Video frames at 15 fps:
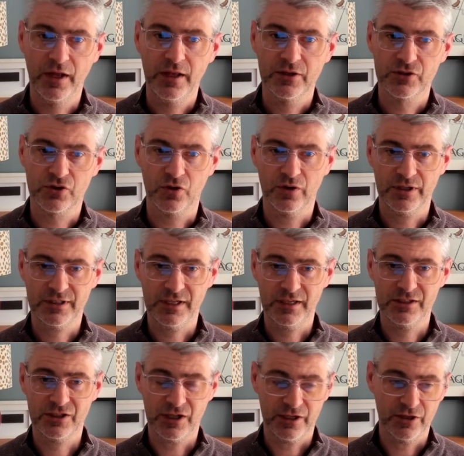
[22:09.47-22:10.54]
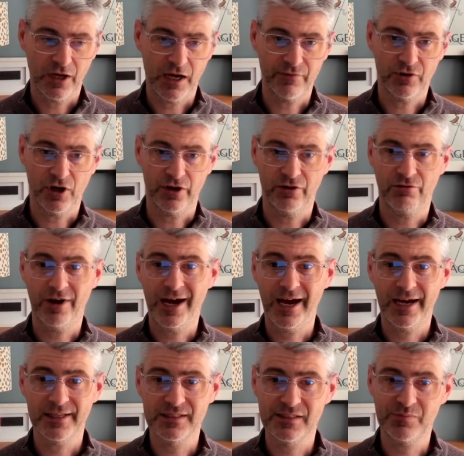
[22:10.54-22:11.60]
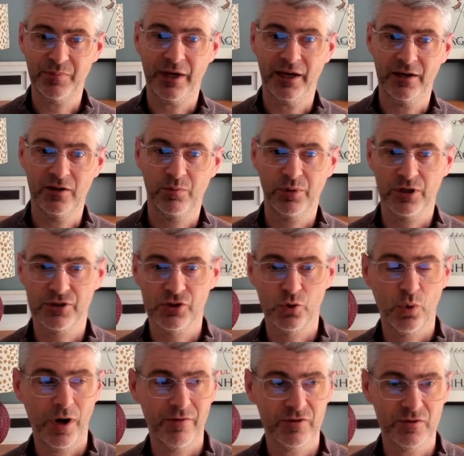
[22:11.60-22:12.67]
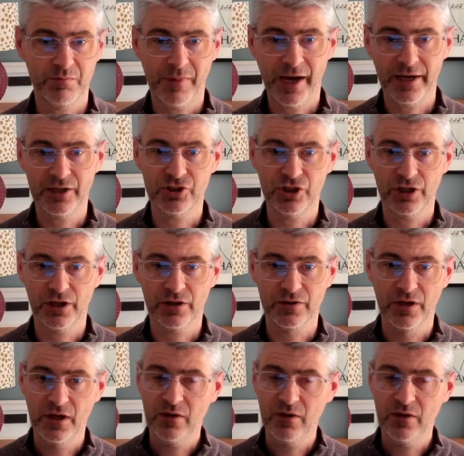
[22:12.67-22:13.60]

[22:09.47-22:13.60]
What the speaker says: So essentially you have got your ad spend plus whoever's managing it.